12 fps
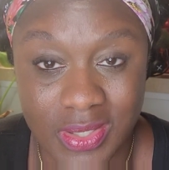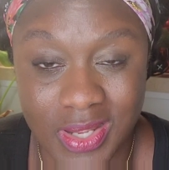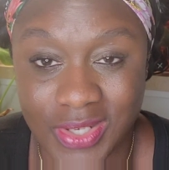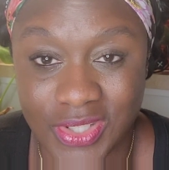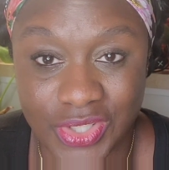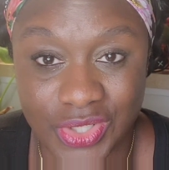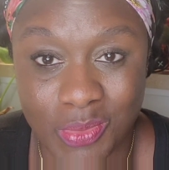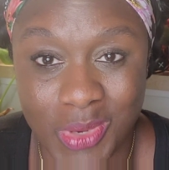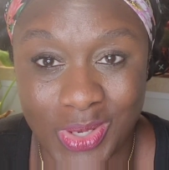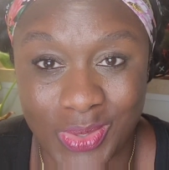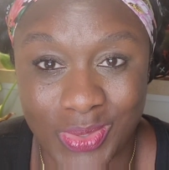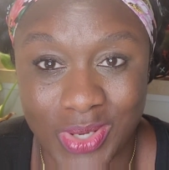Not just your
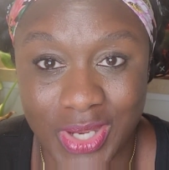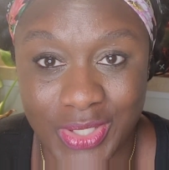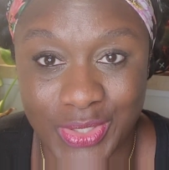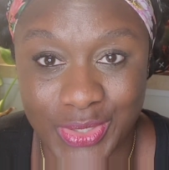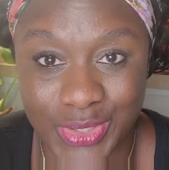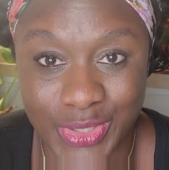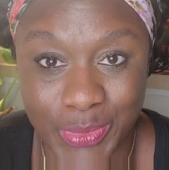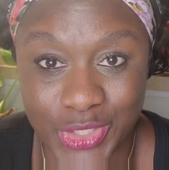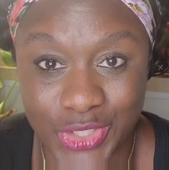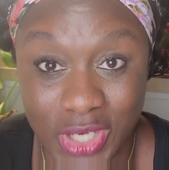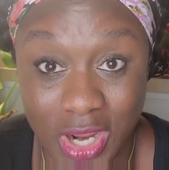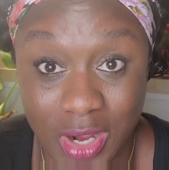medical doctor,
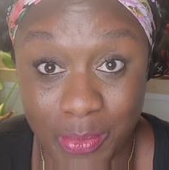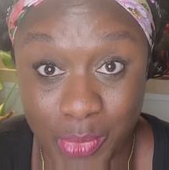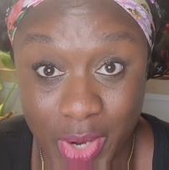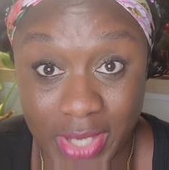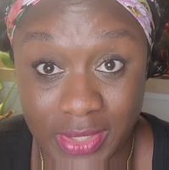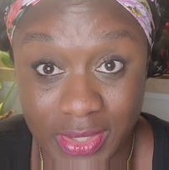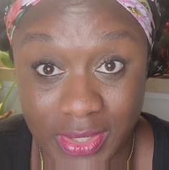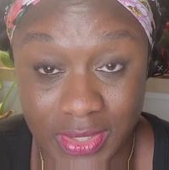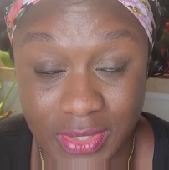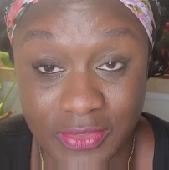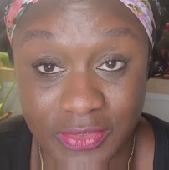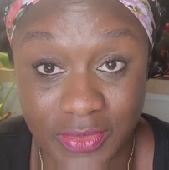but your
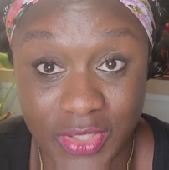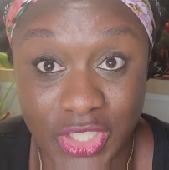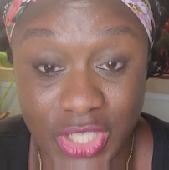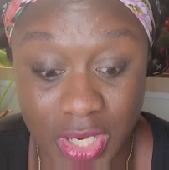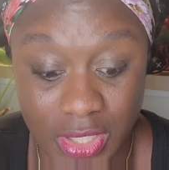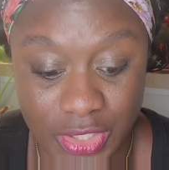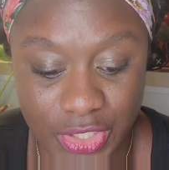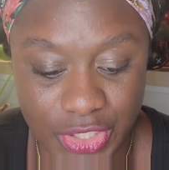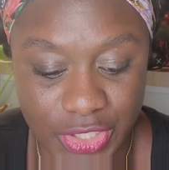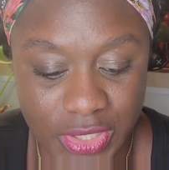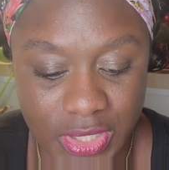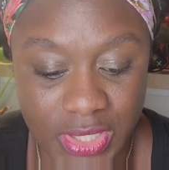chiropractic
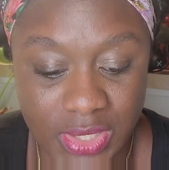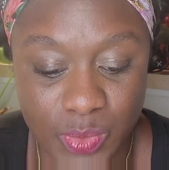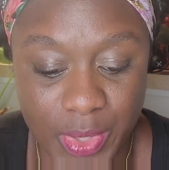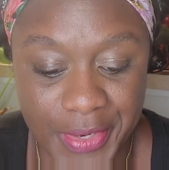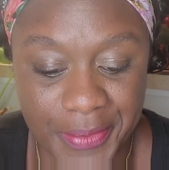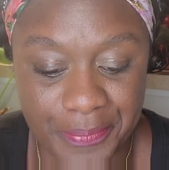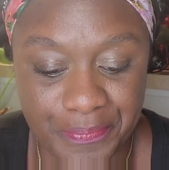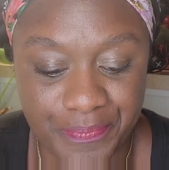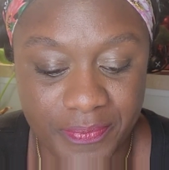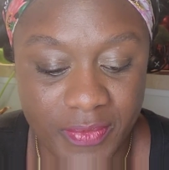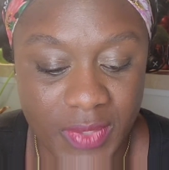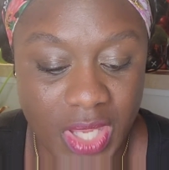doctor as well.
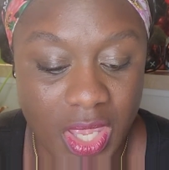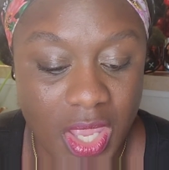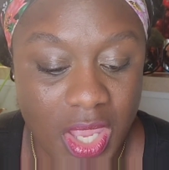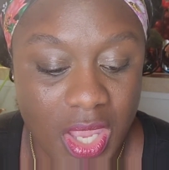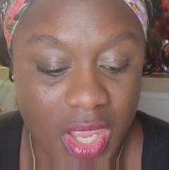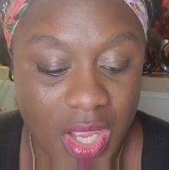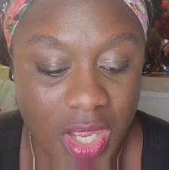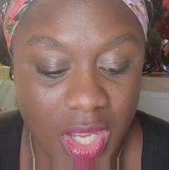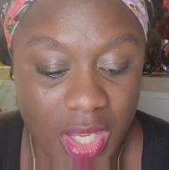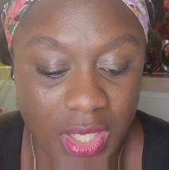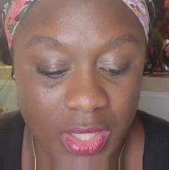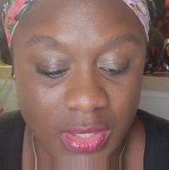
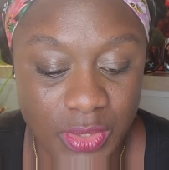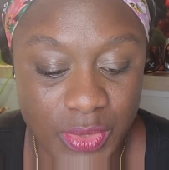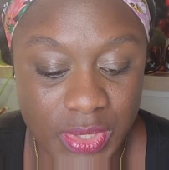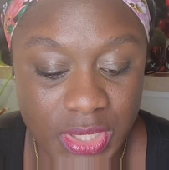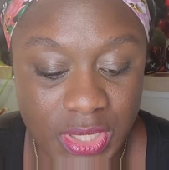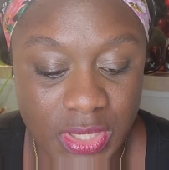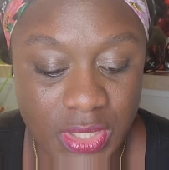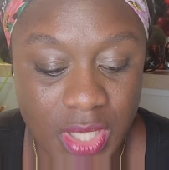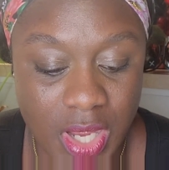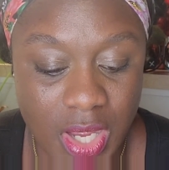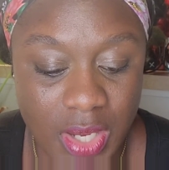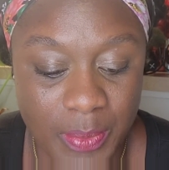
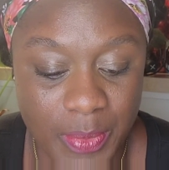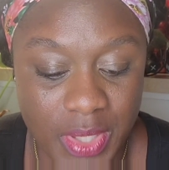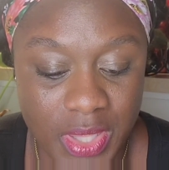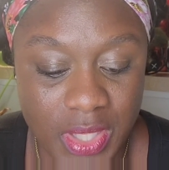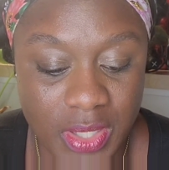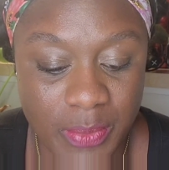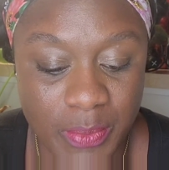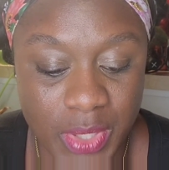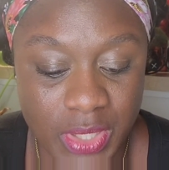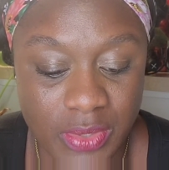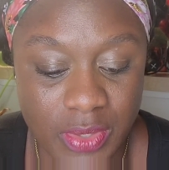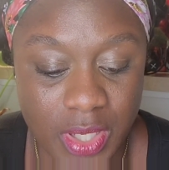Loosen up the
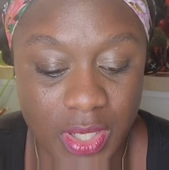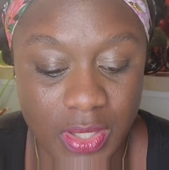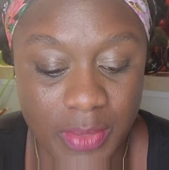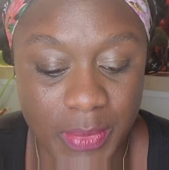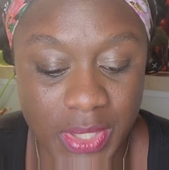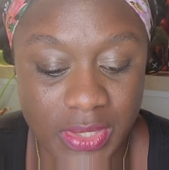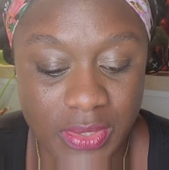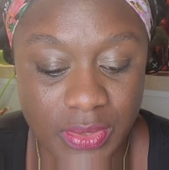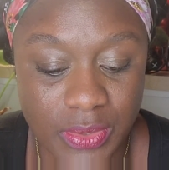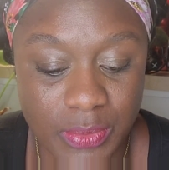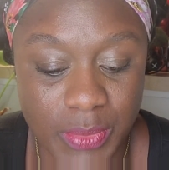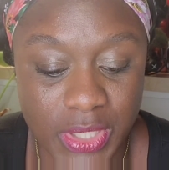
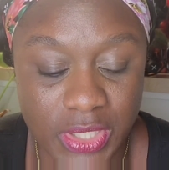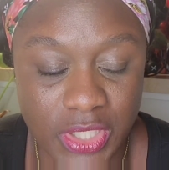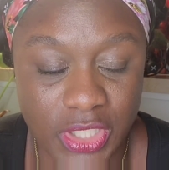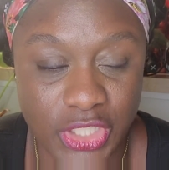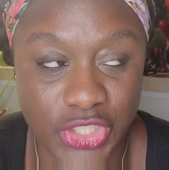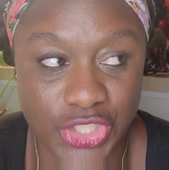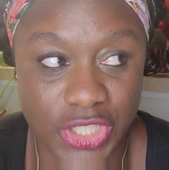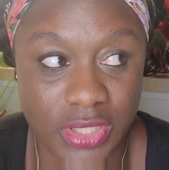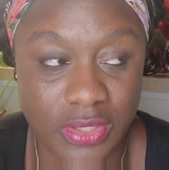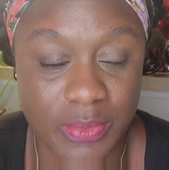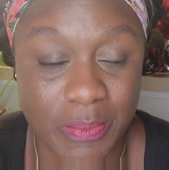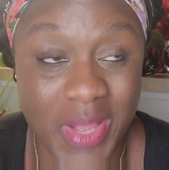
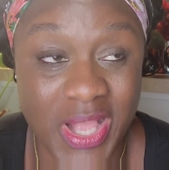musculature.